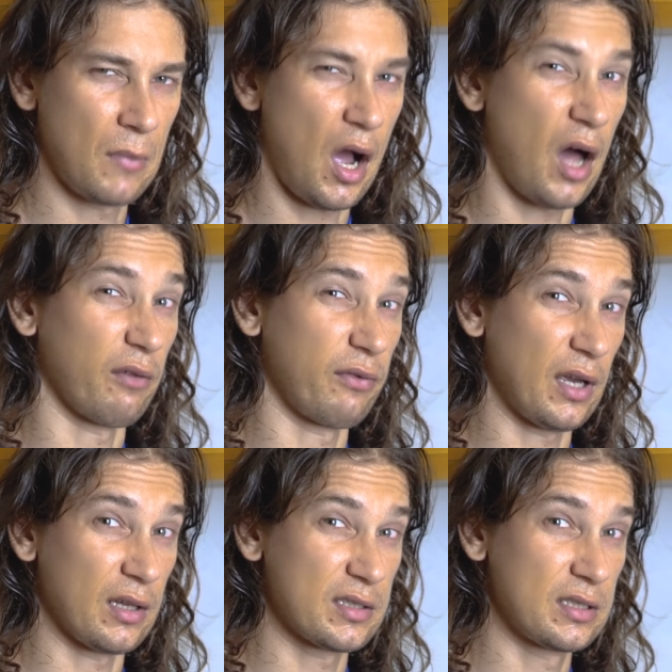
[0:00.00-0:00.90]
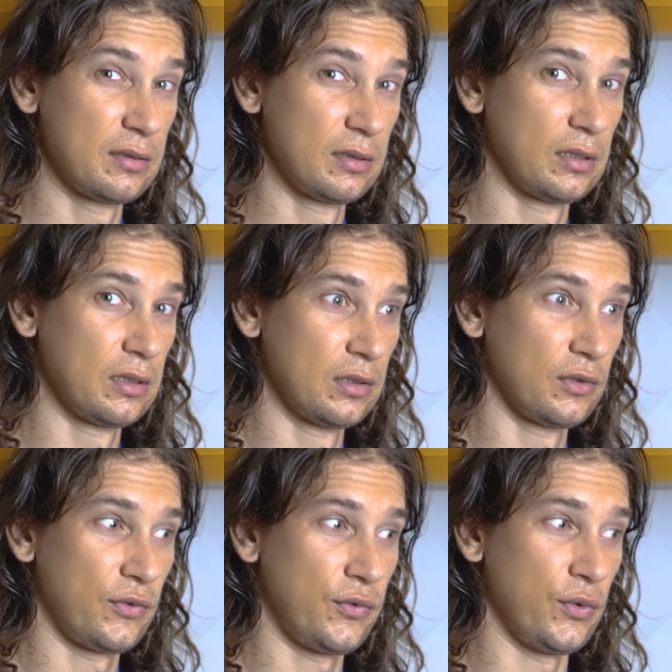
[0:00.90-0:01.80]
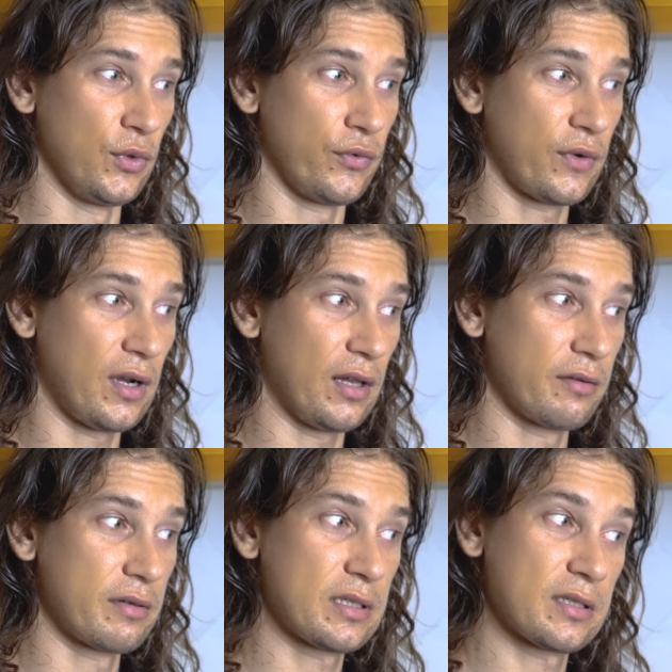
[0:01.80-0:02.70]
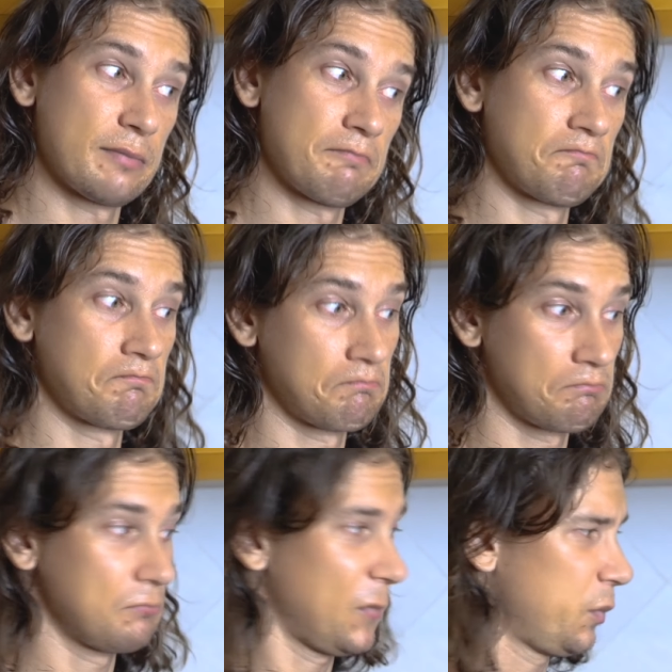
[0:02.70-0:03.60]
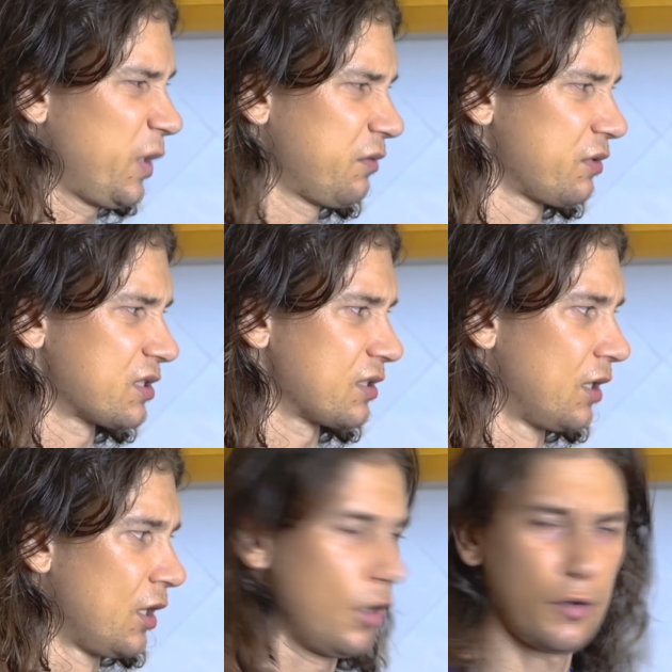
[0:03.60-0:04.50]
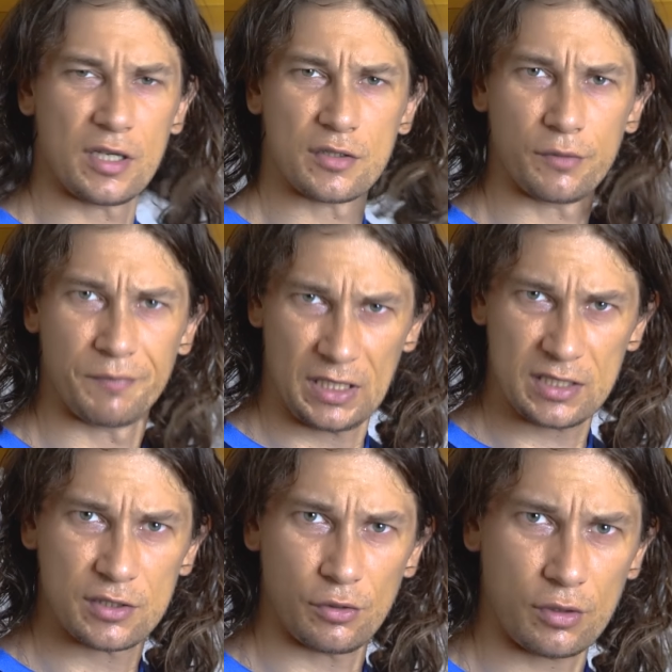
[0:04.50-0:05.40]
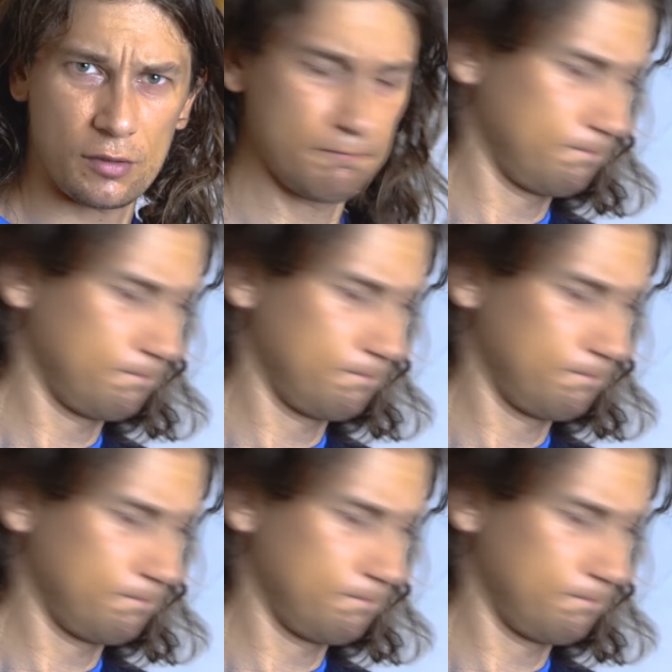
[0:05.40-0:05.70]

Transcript: half healthy, full of calories. It will be interesting. Okay, so let's start